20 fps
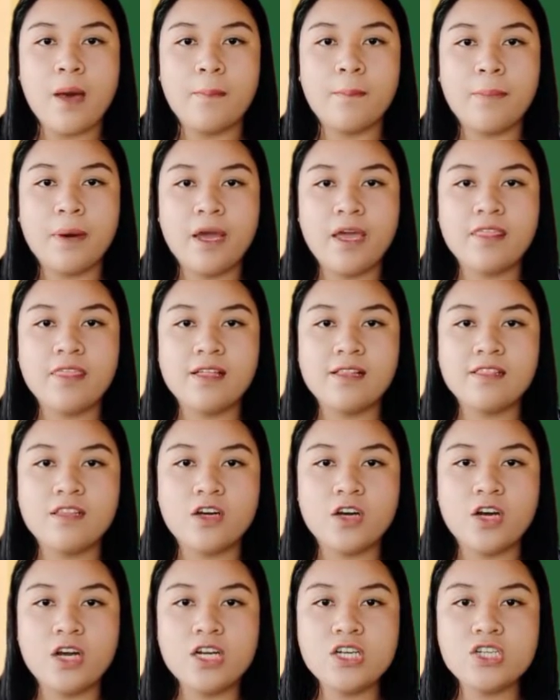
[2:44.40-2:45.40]
By and
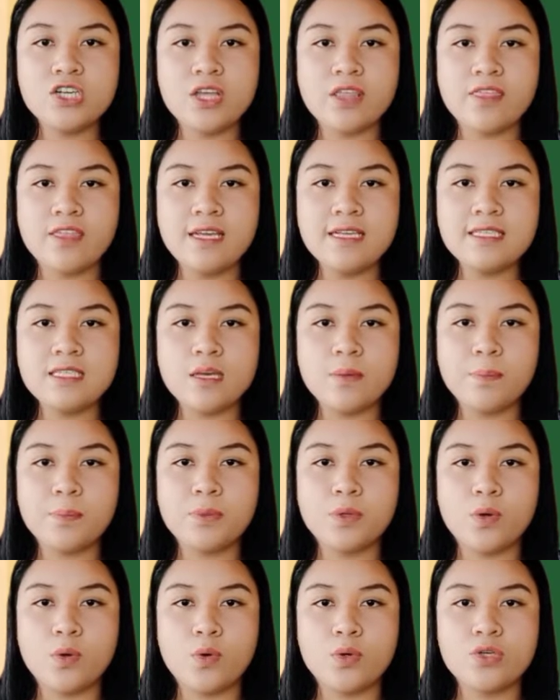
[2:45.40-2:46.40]
large, this
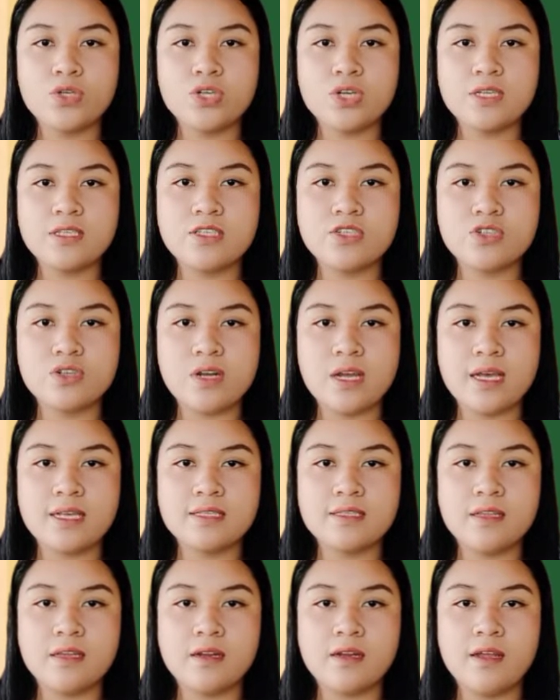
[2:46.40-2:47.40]
approach
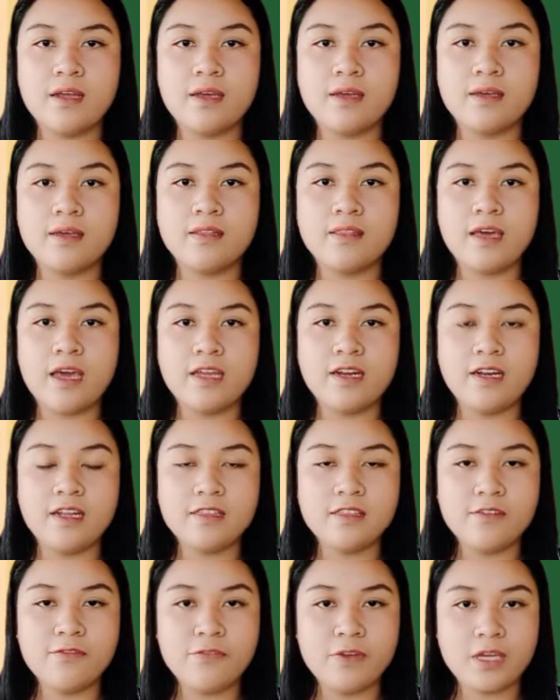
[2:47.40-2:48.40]
stresses the
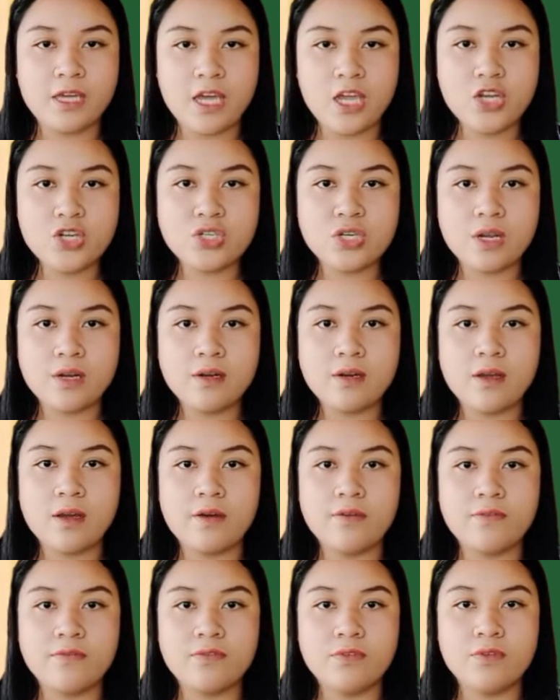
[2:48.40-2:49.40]
identification of
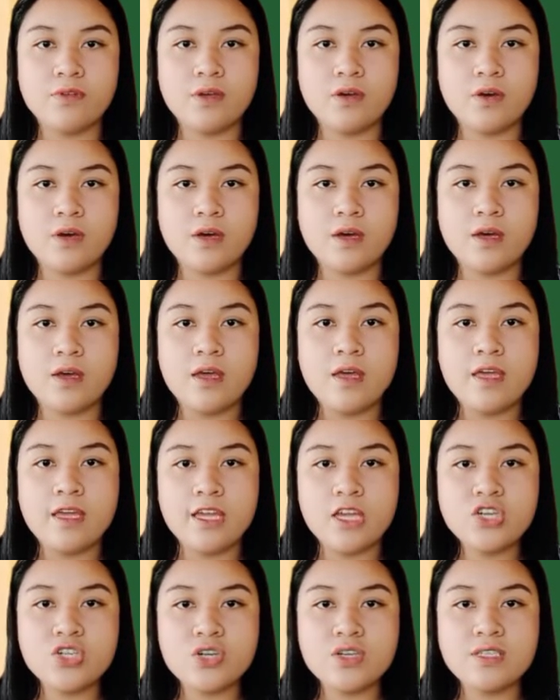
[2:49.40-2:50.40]

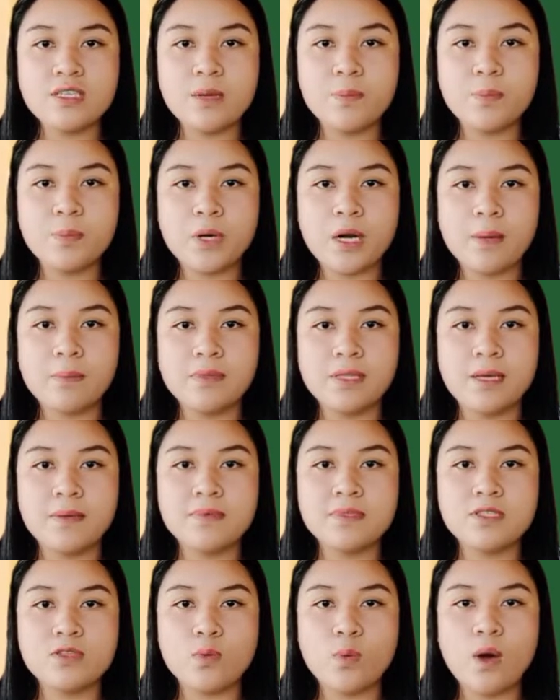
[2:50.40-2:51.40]
issues and problems
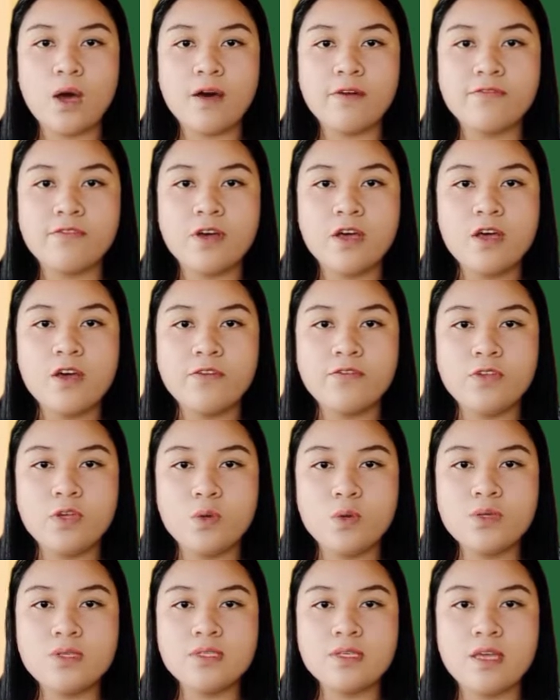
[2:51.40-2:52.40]
to have
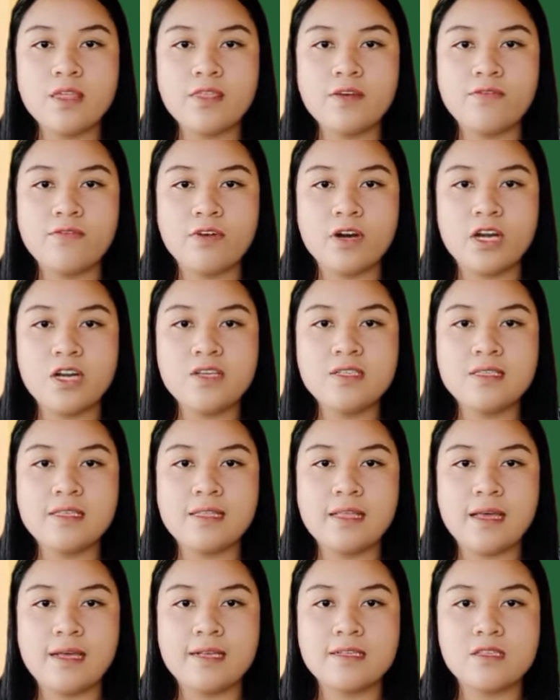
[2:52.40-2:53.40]
fused in the various
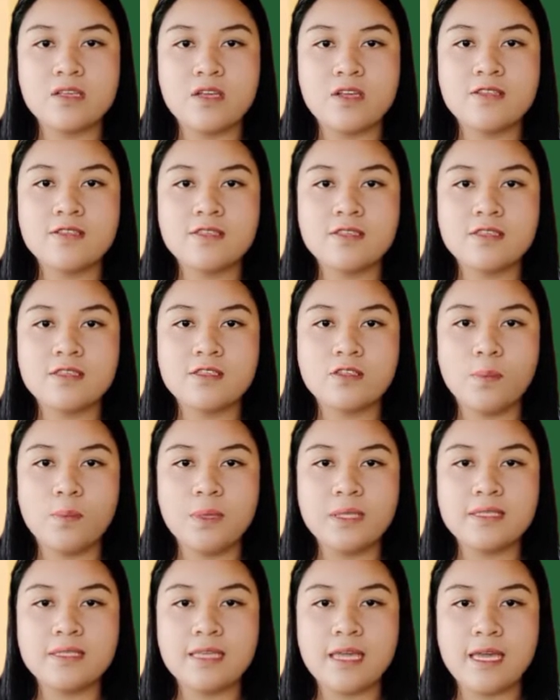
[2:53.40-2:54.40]
lessons to be
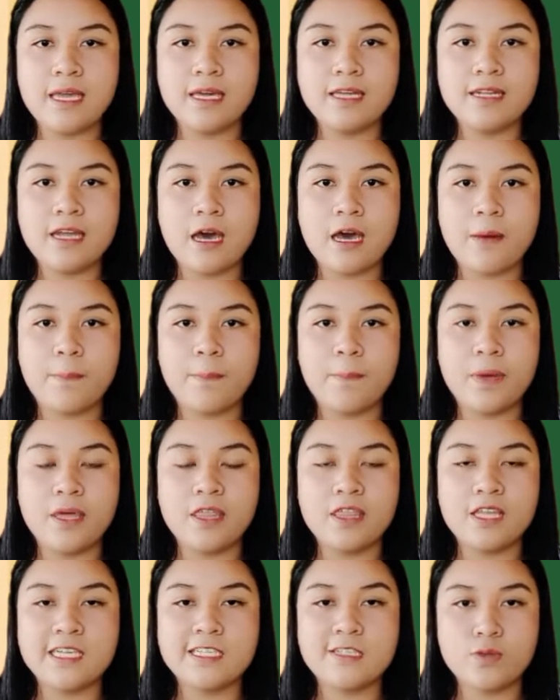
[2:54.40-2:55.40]
taken up by the
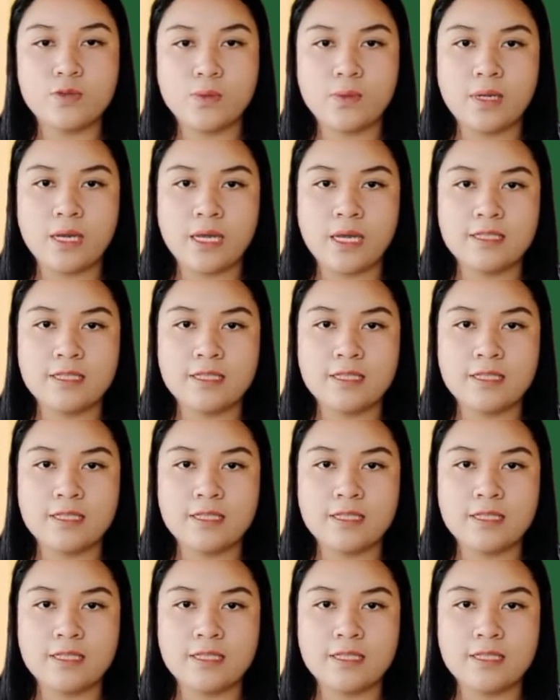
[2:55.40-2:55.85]
students.